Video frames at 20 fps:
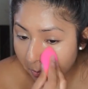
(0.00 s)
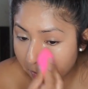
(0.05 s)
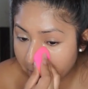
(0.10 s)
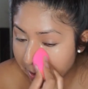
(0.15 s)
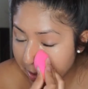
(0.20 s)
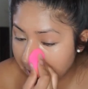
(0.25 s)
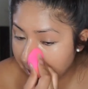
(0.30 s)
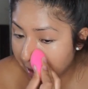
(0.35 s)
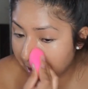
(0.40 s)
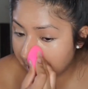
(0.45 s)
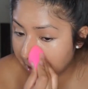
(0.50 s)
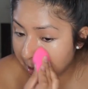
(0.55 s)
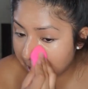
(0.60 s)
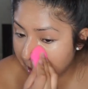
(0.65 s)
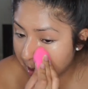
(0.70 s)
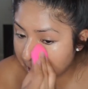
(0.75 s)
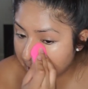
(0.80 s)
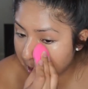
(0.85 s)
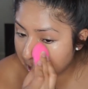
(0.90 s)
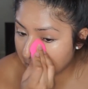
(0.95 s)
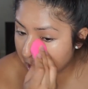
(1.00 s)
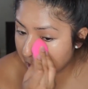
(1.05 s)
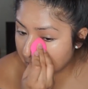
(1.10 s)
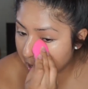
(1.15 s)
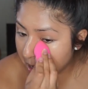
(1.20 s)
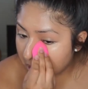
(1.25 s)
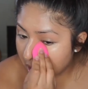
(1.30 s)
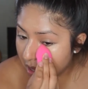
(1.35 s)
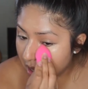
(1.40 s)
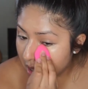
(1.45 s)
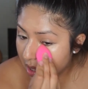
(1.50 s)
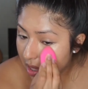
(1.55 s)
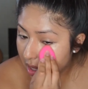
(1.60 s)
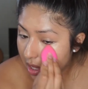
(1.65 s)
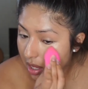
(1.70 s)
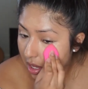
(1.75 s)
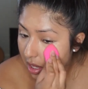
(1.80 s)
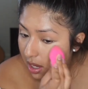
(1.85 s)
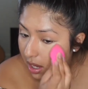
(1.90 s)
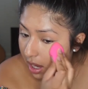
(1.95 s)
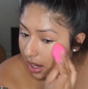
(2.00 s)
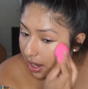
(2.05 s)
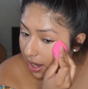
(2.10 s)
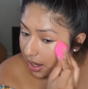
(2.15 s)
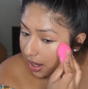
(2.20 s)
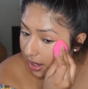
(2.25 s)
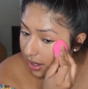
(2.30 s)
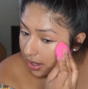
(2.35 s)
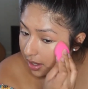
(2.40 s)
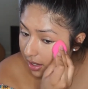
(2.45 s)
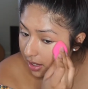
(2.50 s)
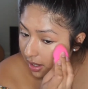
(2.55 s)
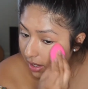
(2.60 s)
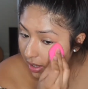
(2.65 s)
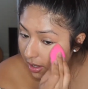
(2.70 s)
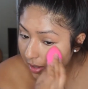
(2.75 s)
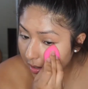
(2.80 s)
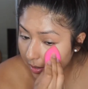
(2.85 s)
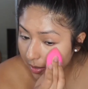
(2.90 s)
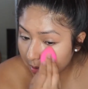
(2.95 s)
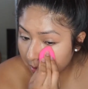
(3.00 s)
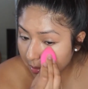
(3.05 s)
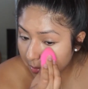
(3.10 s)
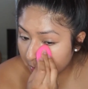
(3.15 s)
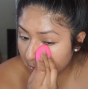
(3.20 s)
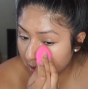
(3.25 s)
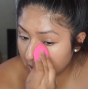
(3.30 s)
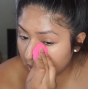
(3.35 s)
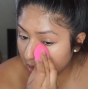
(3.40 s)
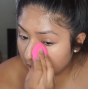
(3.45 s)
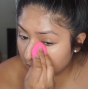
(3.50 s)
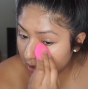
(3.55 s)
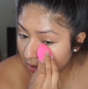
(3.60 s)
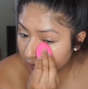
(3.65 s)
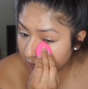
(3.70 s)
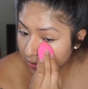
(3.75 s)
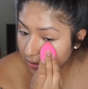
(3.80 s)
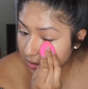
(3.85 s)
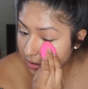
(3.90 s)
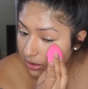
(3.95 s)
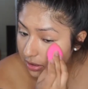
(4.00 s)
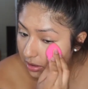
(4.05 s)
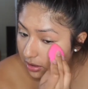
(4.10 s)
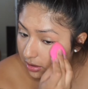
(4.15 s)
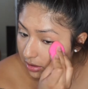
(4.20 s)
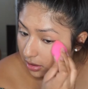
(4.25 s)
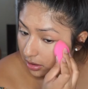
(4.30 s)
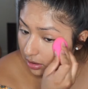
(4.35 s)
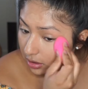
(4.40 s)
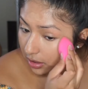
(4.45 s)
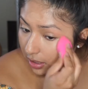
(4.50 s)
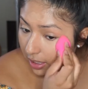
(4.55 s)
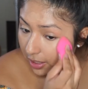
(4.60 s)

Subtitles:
But yeah, I am in love with this concealer.